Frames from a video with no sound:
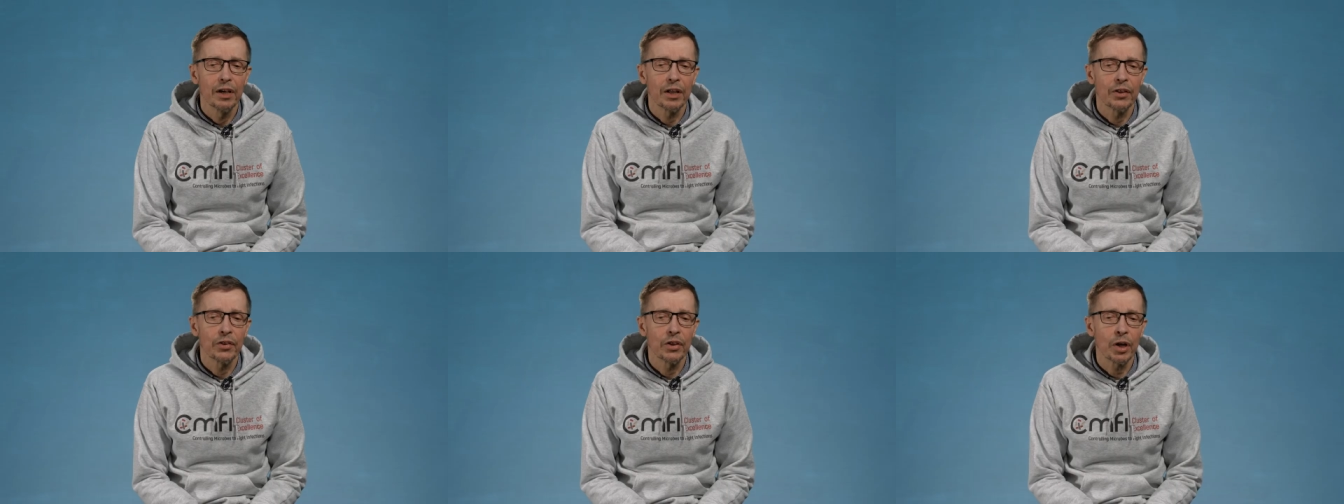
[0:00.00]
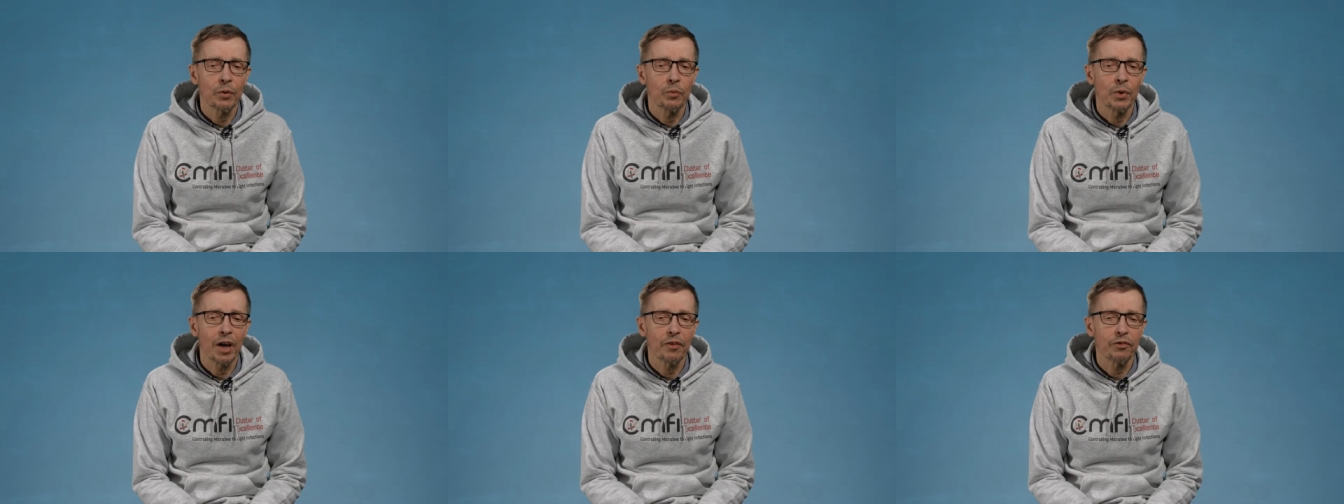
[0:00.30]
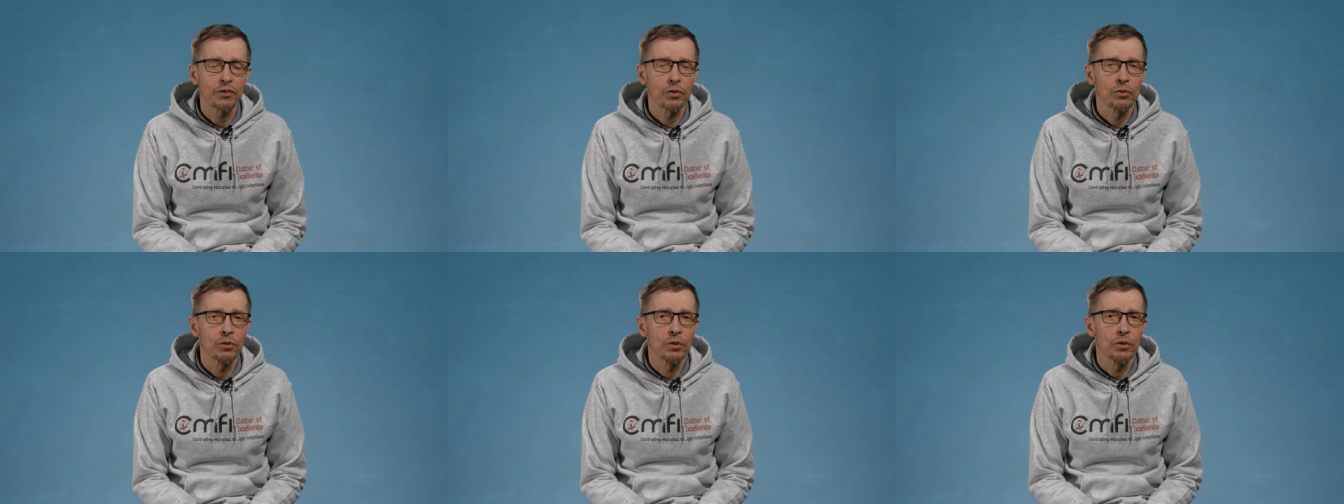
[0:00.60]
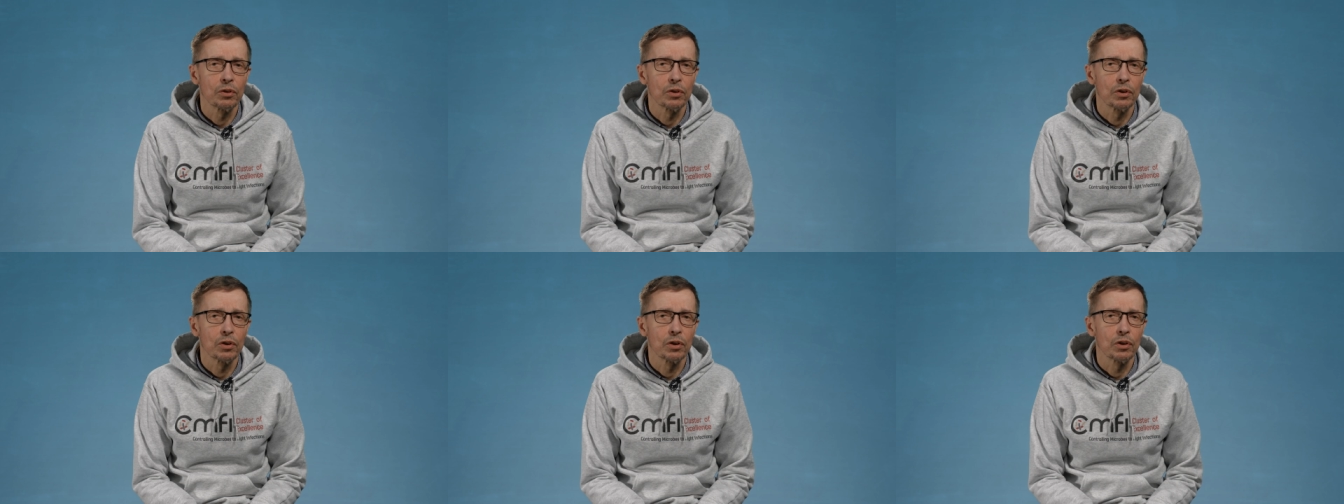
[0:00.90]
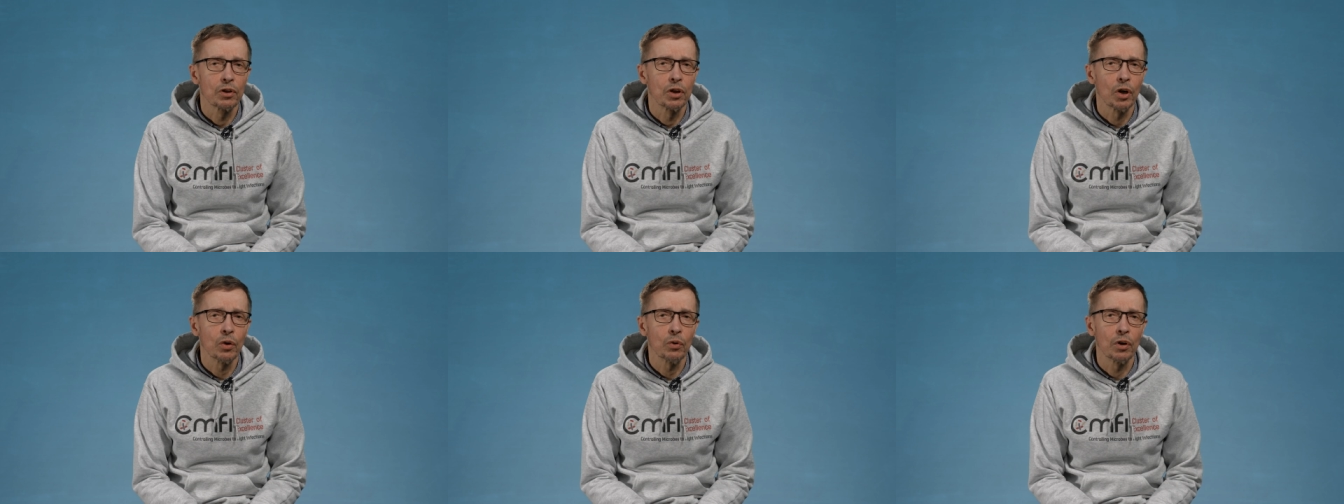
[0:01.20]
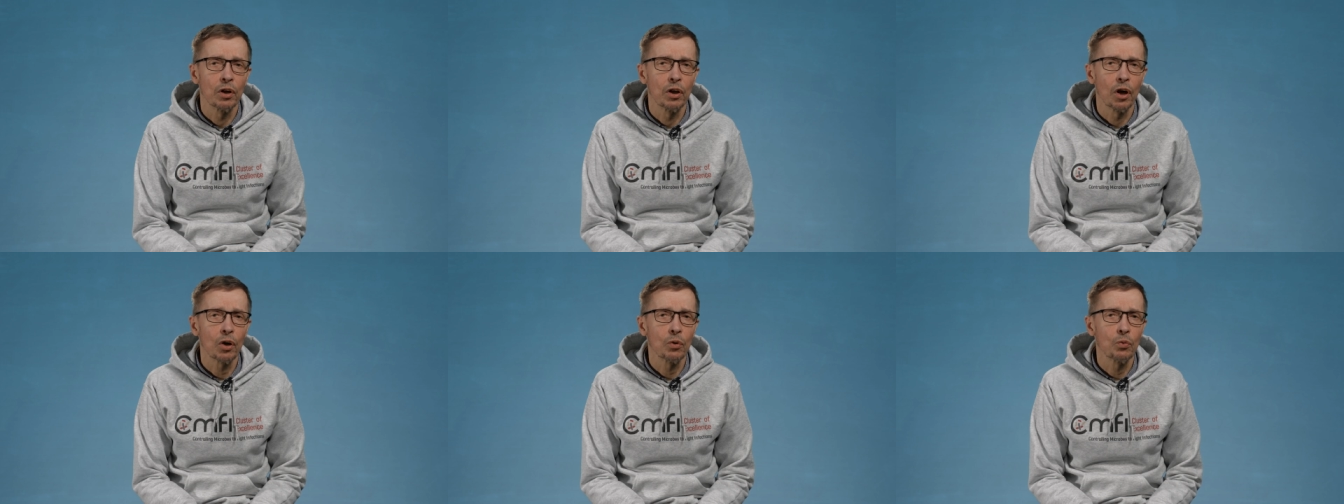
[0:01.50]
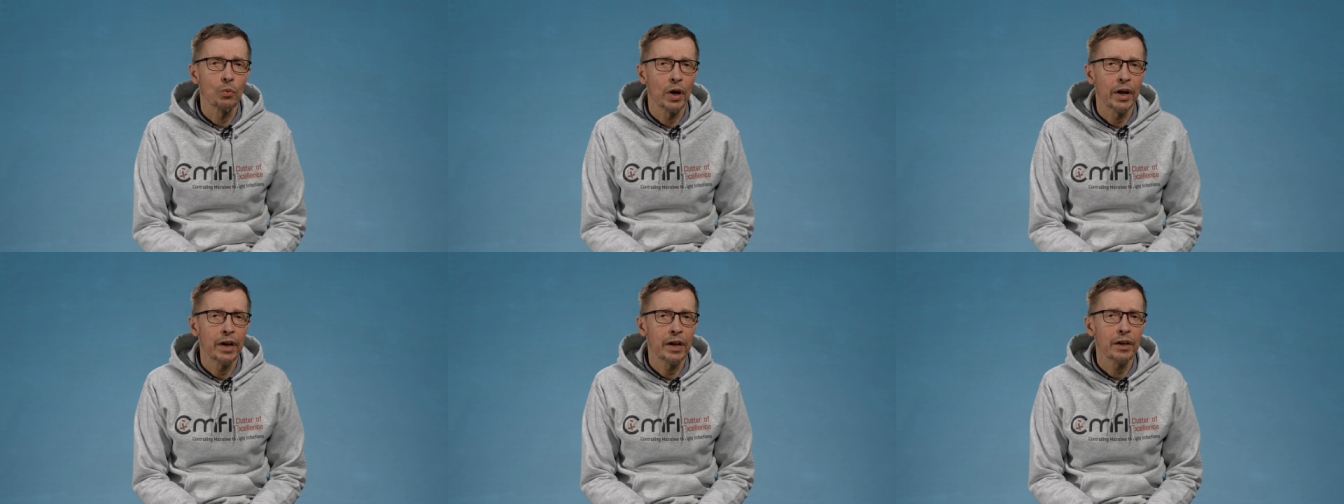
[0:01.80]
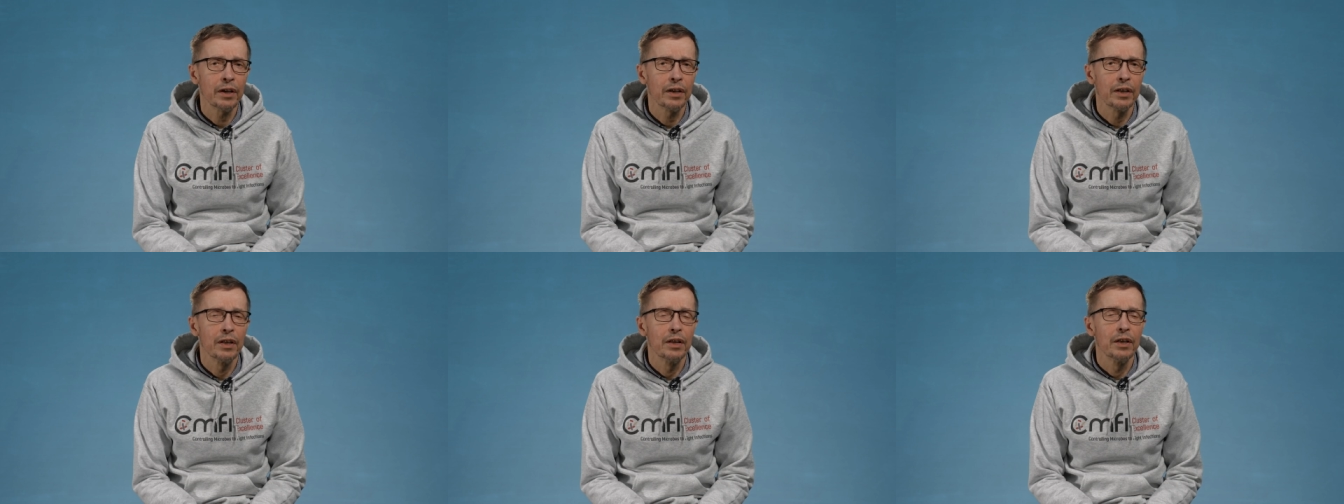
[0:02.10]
And there we have to go a long way